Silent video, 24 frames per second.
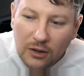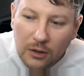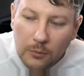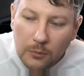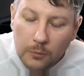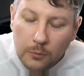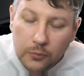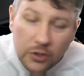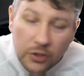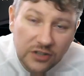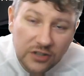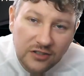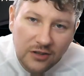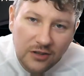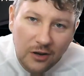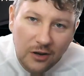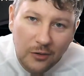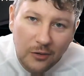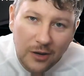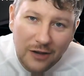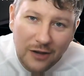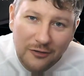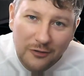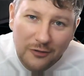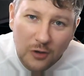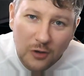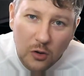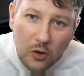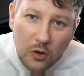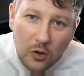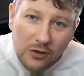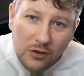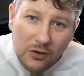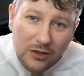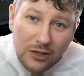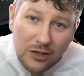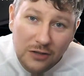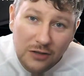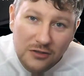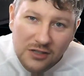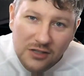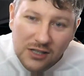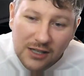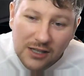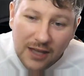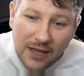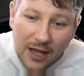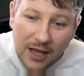Pressing Alt F4,
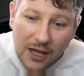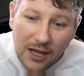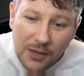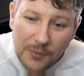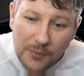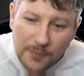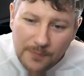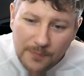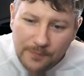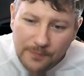closing the game,